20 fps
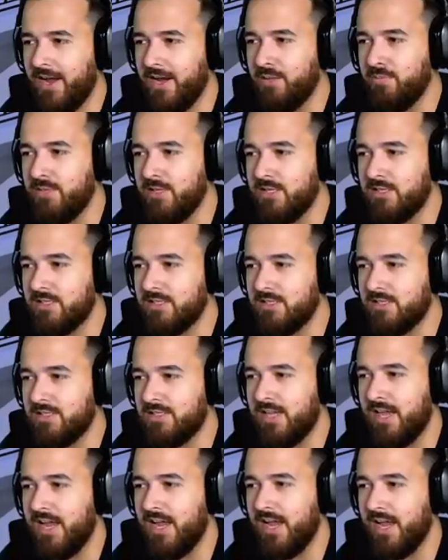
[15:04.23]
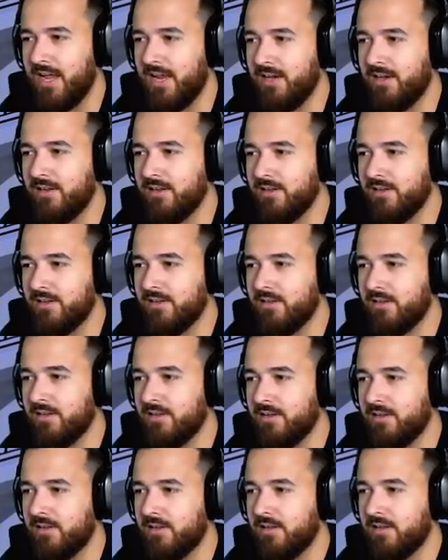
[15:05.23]
item instead.
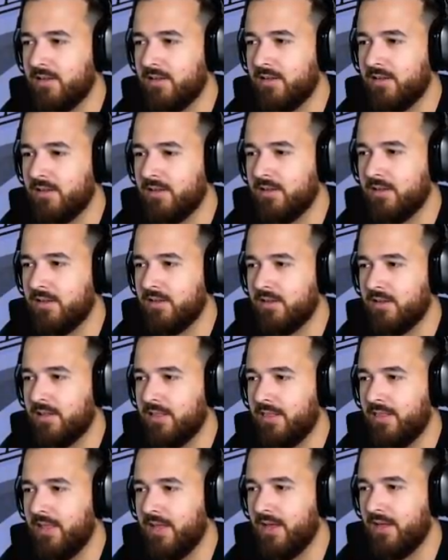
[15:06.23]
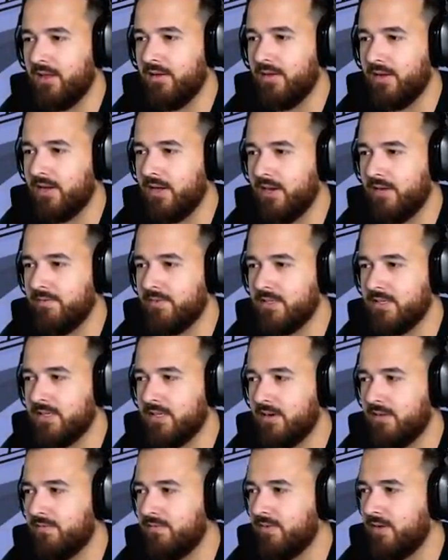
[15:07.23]
That, oh, I can't even set
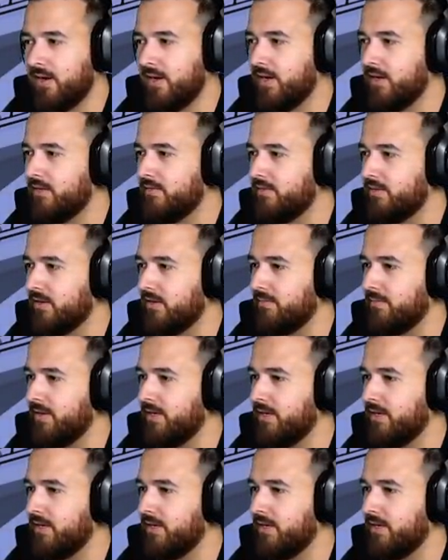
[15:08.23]
that on fire? Oh,